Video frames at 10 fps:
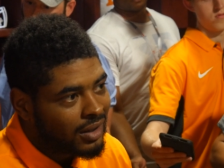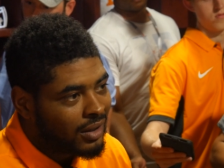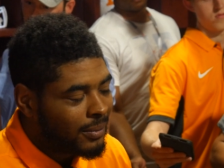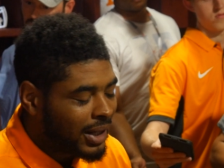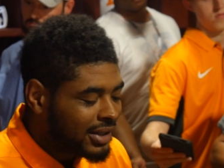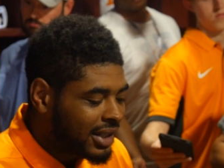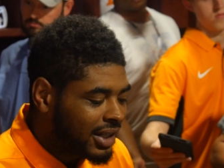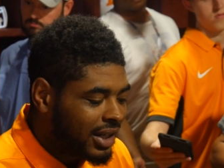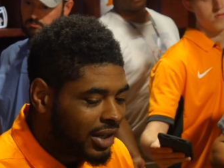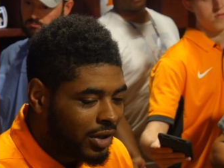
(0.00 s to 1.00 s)
Um, I think
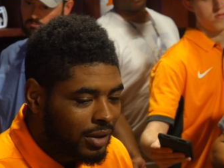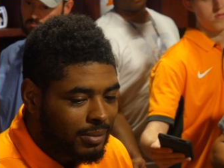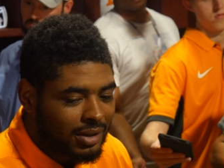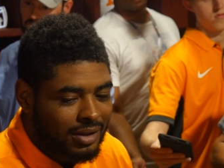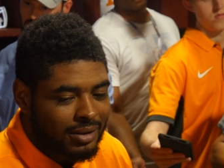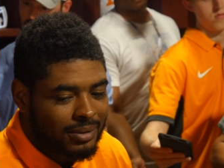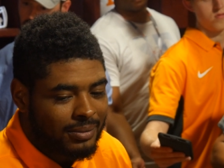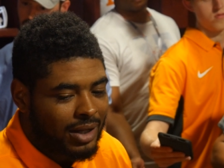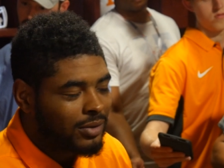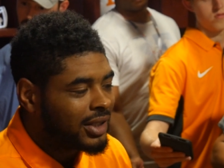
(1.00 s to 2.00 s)
it'll help. Um,
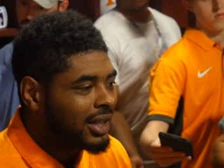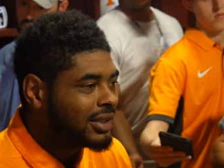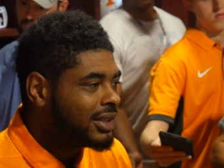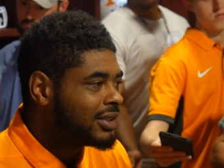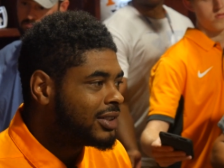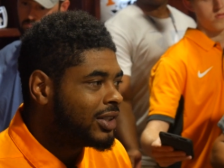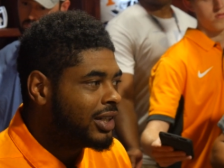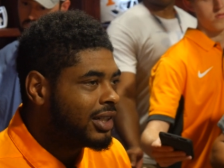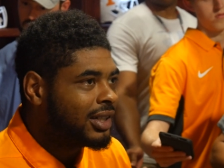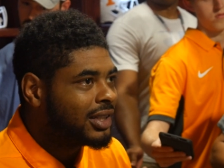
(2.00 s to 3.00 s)
I don't think it's
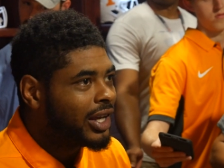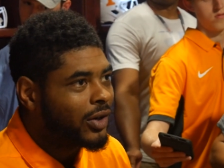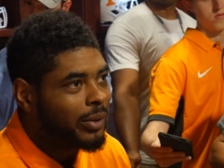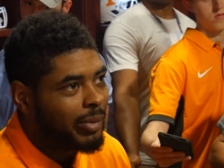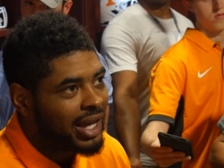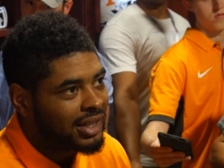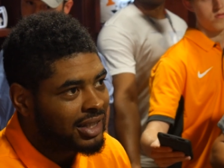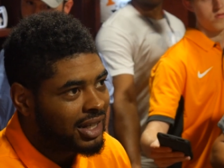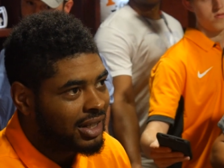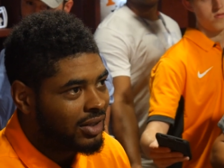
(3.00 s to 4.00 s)
necessarily a good thing or a bad
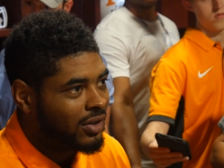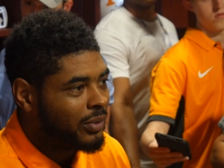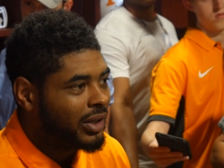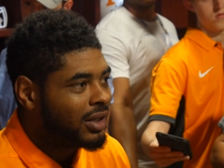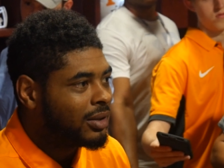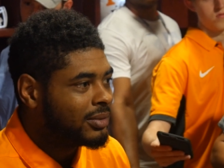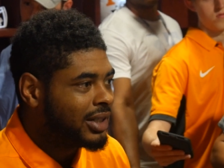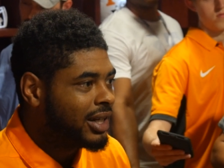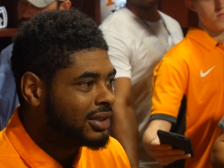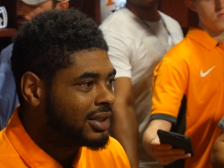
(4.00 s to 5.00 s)
thing. You know, when it comes
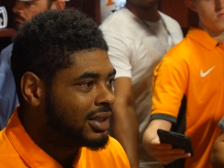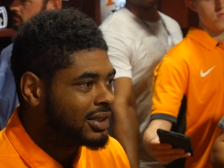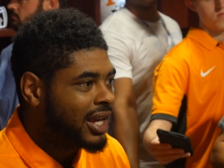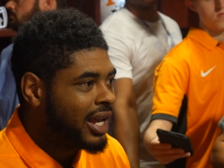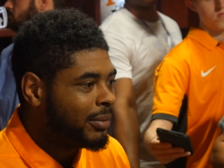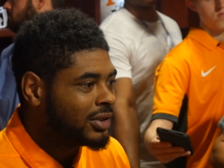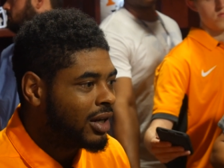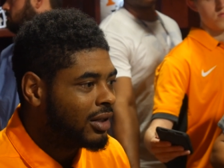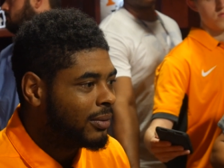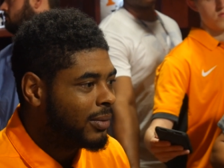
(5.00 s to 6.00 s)
down to this game, it's
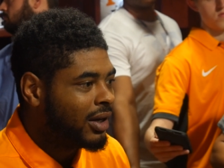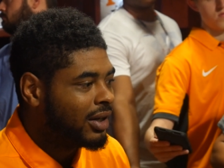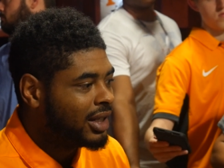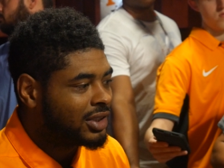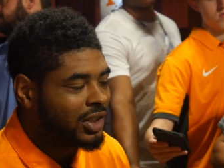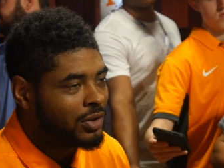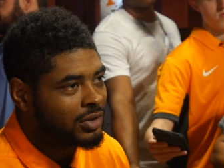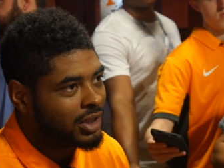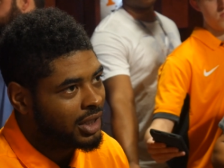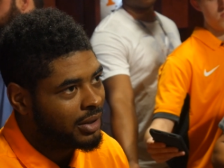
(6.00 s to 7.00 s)
all about
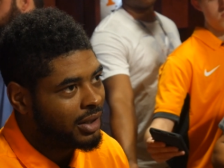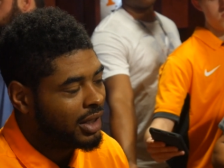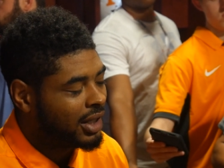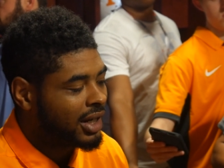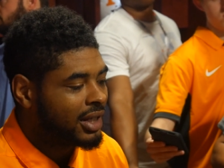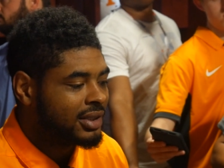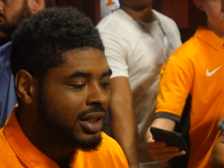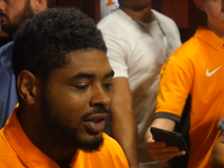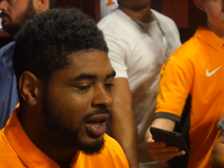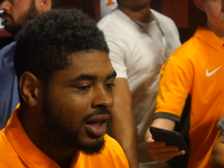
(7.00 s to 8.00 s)
execution. And, and like I
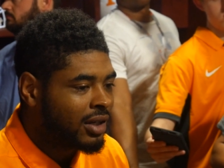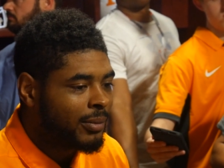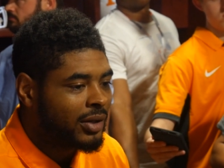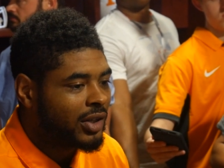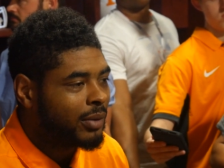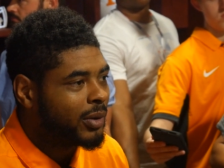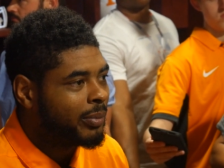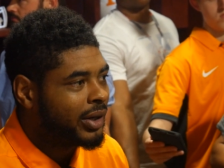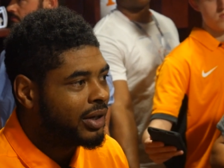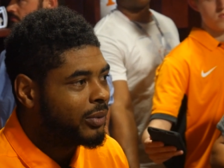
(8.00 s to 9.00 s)
said, you got to come out there and
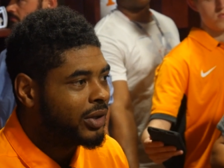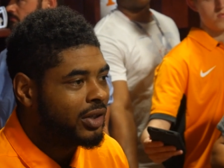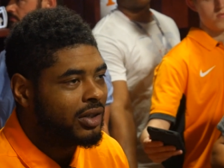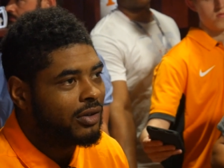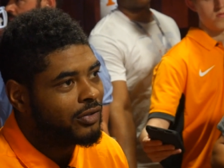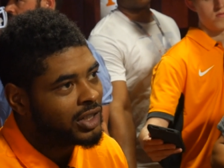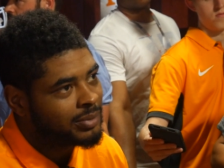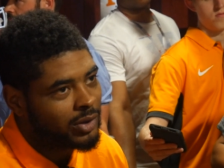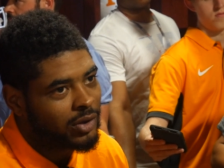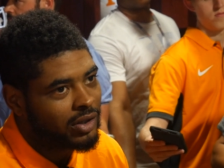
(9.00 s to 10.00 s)
prepare, whether you're a
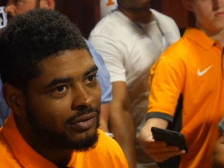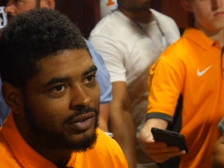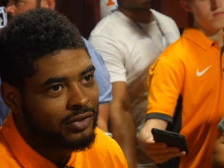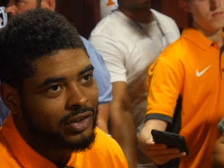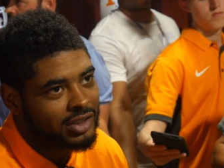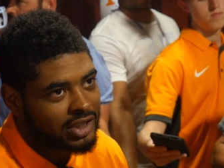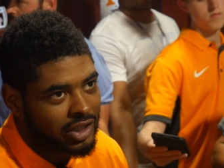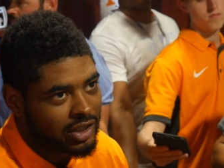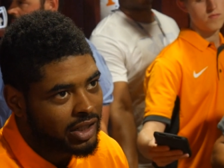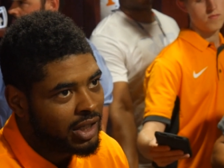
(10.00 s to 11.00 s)
freshman or you're a fifth year
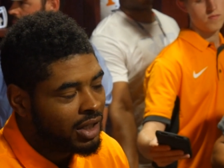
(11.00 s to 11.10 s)
senior.